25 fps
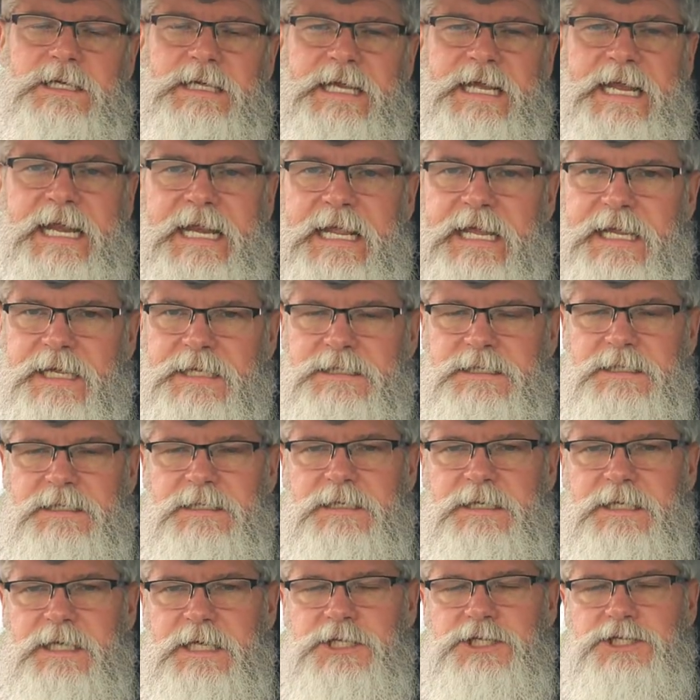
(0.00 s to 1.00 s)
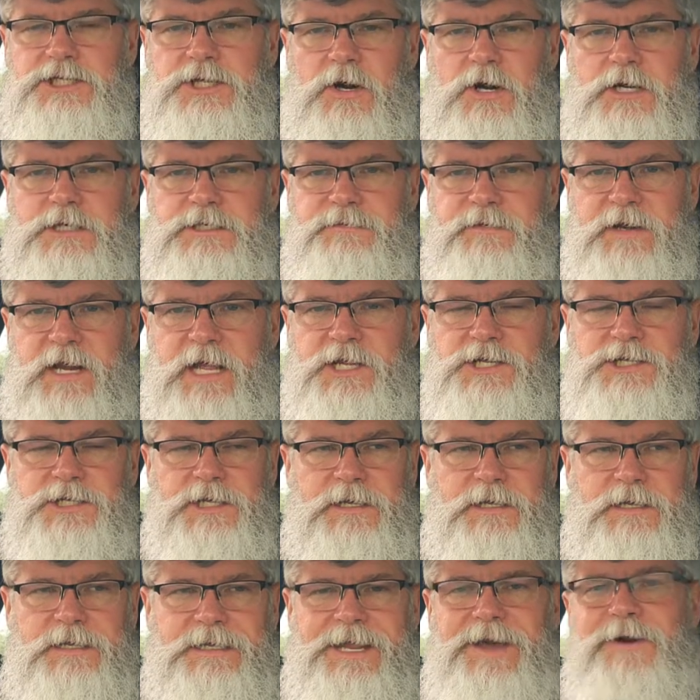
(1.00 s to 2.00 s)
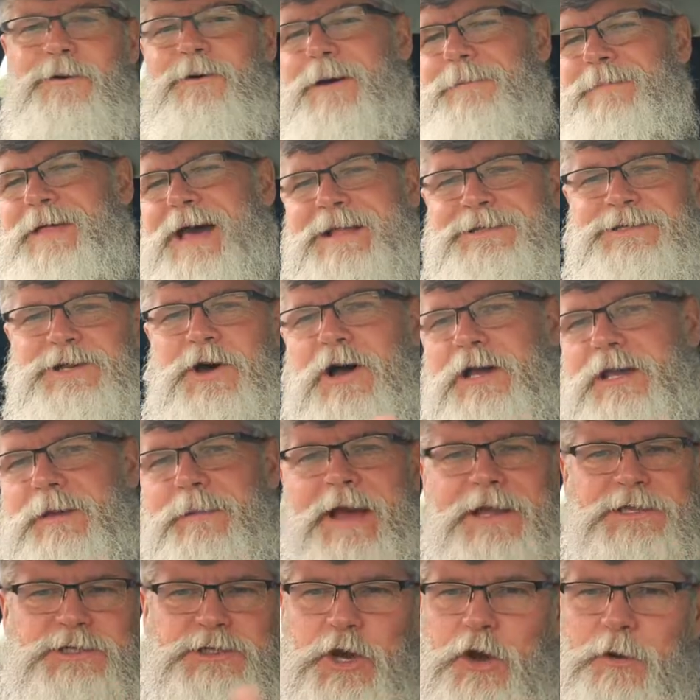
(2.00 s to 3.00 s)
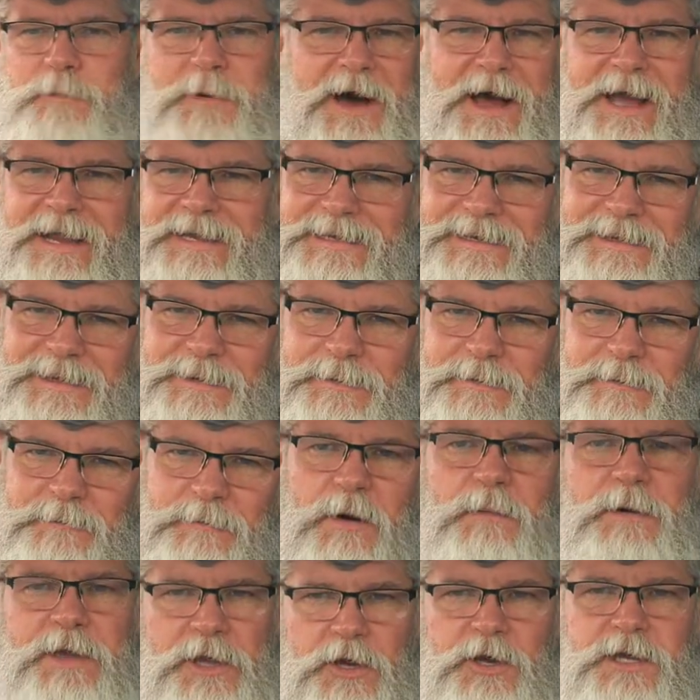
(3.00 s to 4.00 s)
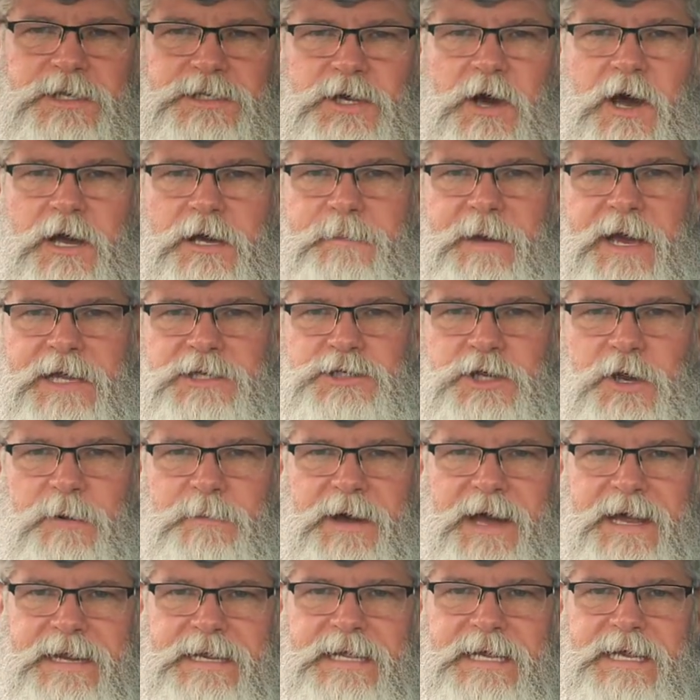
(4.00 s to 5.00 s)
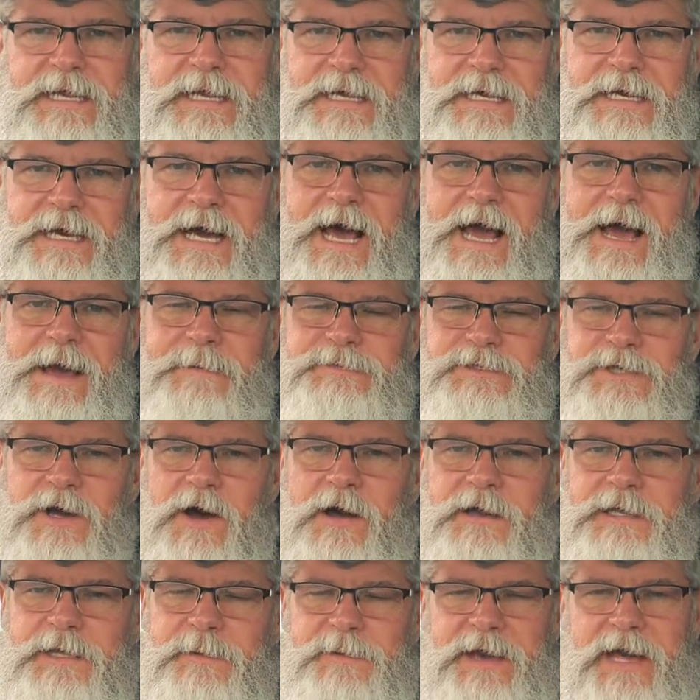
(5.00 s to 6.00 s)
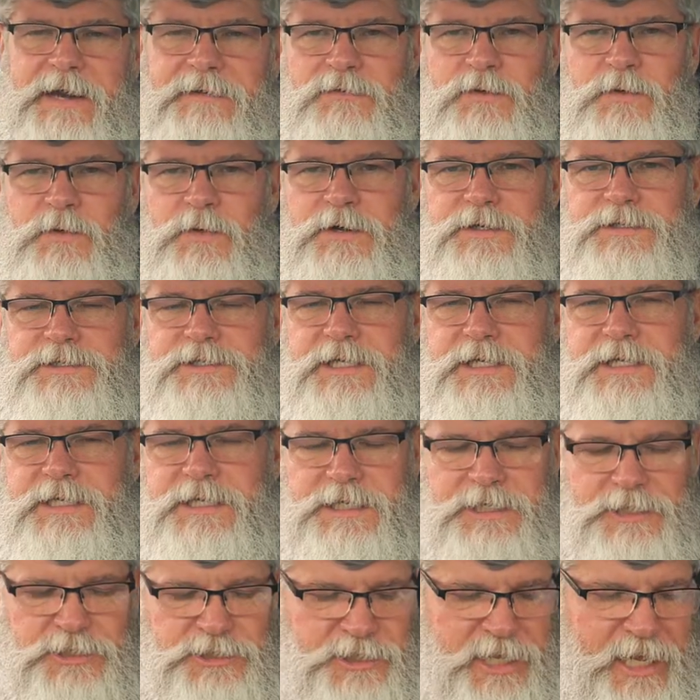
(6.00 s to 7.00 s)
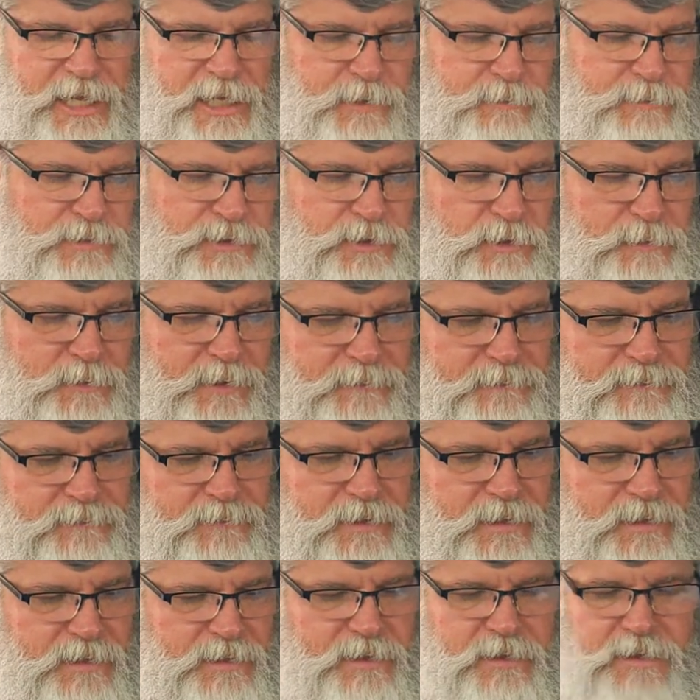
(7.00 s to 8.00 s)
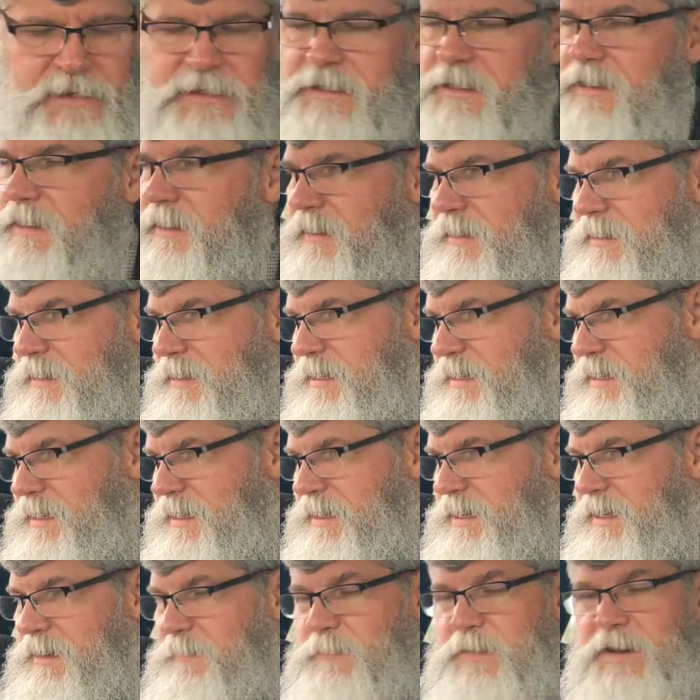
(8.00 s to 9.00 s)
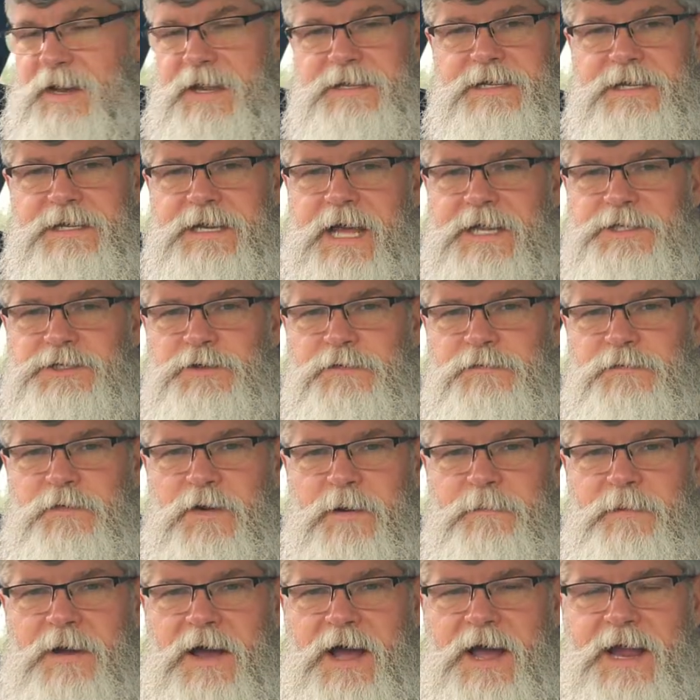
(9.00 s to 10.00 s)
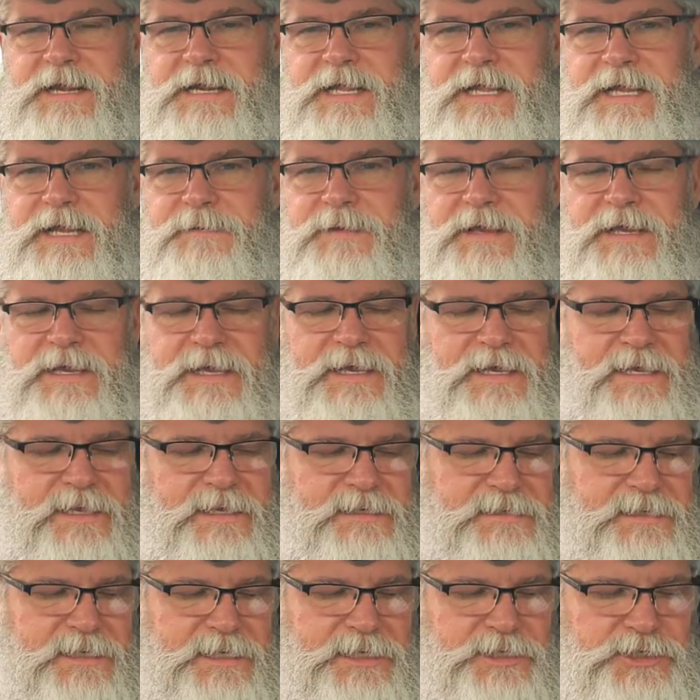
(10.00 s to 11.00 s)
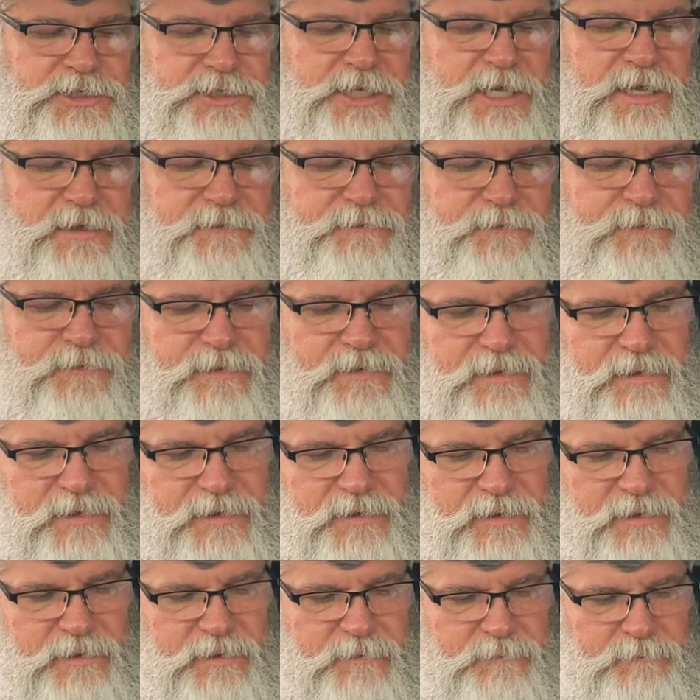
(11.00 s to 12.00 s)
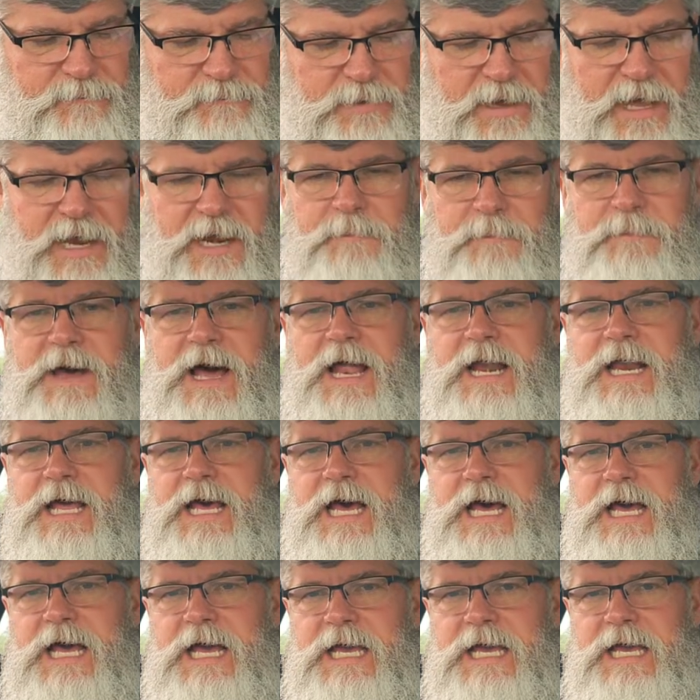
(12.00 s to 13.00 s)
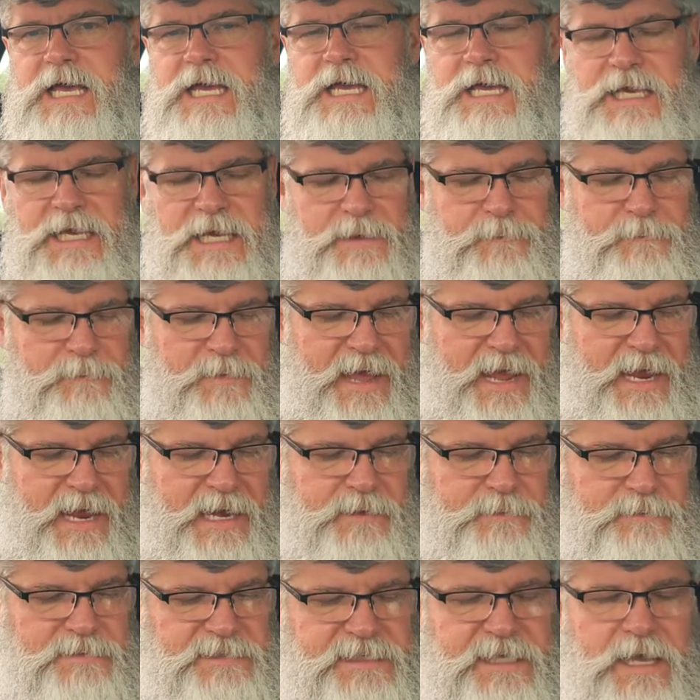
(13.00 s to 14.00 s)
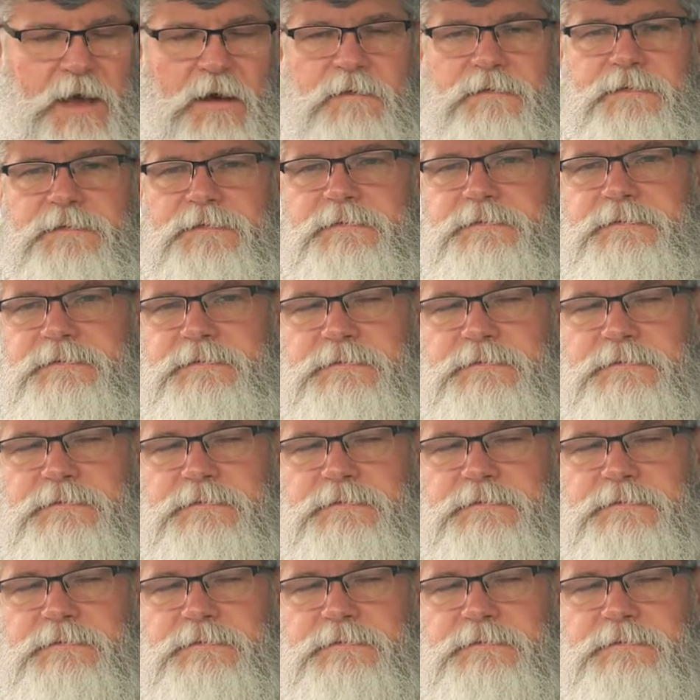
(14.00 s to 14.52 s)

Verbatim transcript: idiot in charge of a nation. No, I'm not talking about Joe Biden. Well, we could talk about Joe Biden. I'm talking about, of course, Jacob Zuma. But not too far behind him is the chief Palapala man himself,